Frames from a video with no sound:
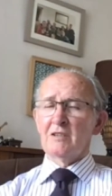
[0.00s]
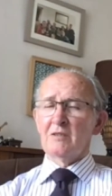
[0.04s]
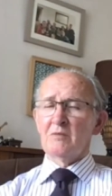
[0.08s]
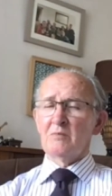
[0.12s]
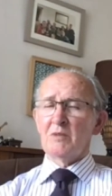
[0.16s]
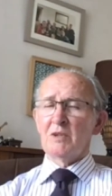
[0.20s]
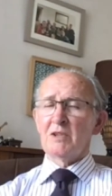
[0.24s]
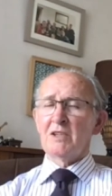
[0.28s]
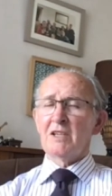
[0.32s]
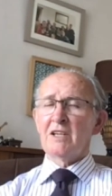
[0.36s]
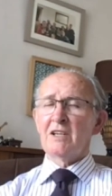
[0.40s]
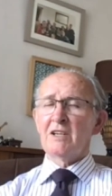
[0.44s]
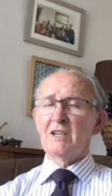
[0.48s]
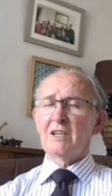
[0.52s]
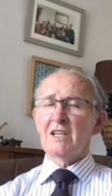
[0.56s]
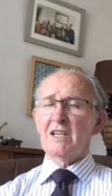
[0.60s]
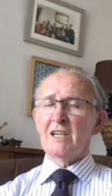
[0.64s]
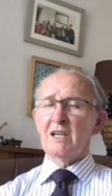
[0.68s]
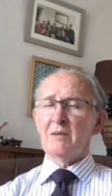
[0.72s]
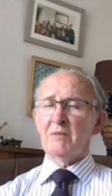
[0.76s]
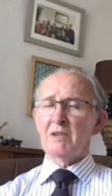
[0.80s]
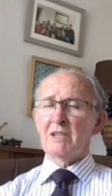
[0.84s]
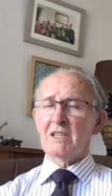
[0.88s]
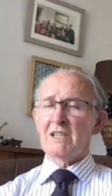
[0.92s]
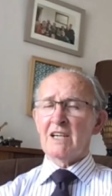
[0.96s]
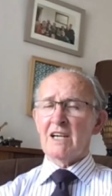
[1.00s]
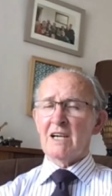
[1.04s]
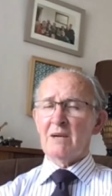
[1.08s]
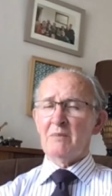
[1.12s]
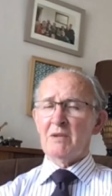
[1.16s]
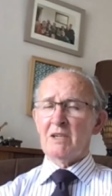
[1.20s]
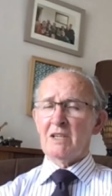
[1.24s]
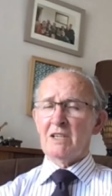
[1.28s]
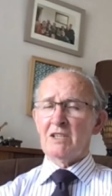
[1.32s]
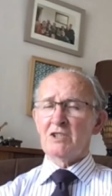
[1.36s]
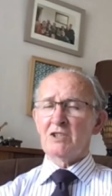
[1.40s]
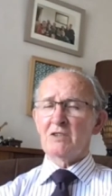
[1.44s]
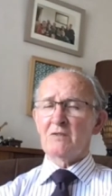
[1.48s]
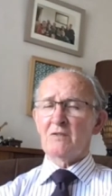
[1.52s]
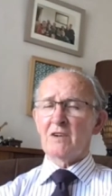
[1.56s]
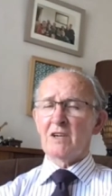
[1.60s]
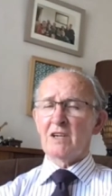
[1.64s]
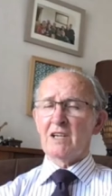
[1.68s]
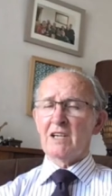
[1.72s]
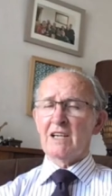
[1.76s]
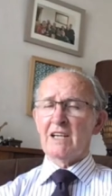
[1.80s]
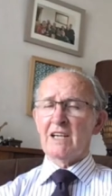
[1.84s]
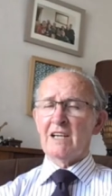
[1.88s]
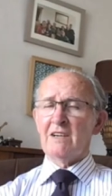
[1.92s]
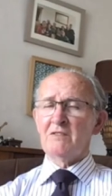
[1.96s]
But then there came a time in each of our
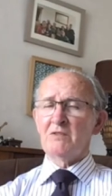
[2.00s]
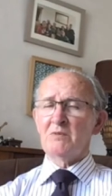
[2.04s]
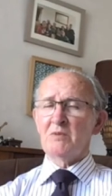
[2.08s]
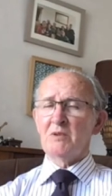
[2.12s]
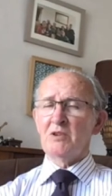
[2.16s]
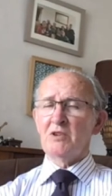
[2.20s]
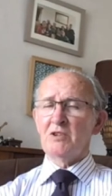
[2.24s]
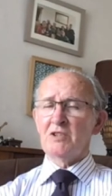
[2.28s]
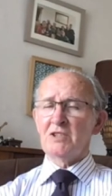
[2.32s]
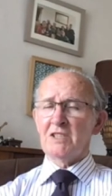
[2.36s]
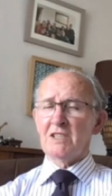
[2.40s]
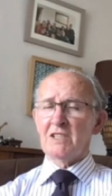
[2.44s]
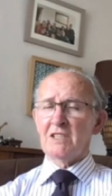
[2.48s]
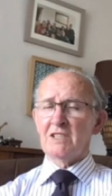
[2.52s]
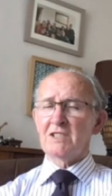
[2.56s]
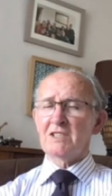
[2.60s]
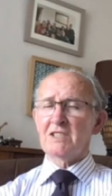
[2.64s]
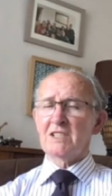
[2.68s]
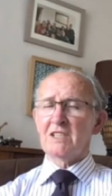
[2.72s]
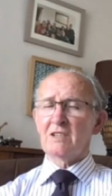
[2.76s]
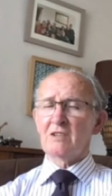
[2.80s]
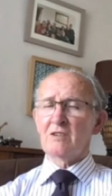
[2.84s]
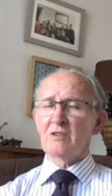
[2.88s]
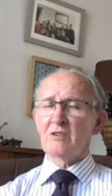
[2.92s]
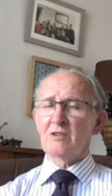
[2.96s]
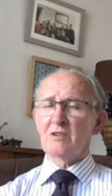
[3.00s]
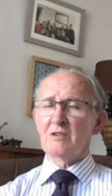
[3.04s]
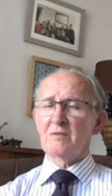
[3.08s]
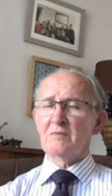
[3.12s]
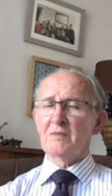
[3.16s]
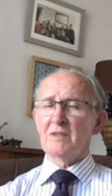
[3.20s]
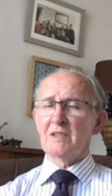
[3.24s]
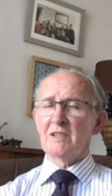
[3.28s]
lives when you changed that, Lord.